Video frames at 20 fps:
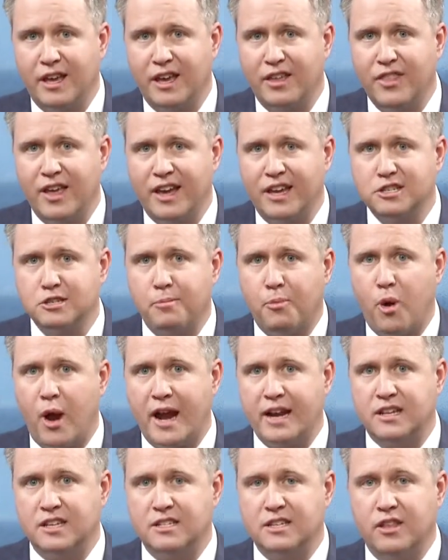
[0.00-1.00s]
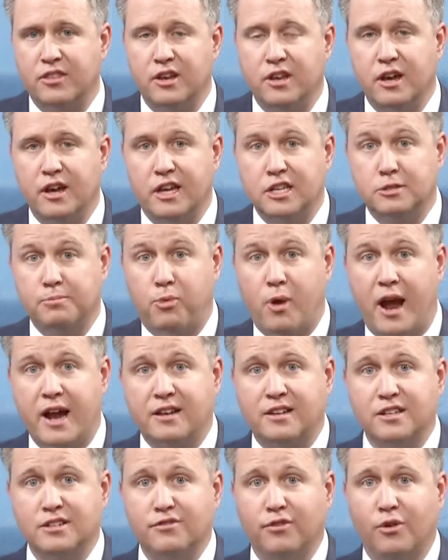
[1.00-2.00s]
Again, they get to practice on the Nuggets practice